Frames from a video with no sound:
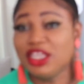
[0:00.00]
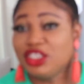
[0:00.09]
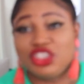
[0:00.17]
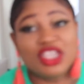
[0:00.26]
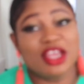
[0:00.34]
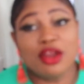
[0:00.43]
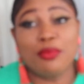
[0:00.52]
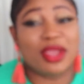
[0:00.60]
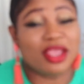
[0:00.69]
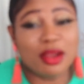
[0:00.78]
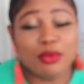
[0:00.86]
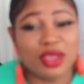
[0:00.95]
She ended up
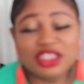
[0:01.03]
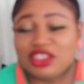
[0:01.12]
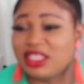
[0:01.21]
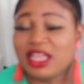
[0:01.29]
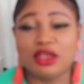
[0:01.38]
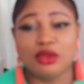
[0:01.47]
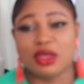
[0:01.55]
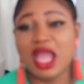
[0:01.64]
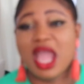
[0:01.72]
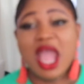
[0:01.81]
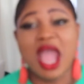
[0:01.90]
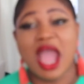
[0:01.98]
breaking up with him. She said, look,
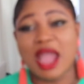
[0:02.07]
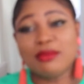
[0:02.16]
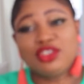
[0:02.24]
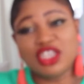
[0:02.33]
I'm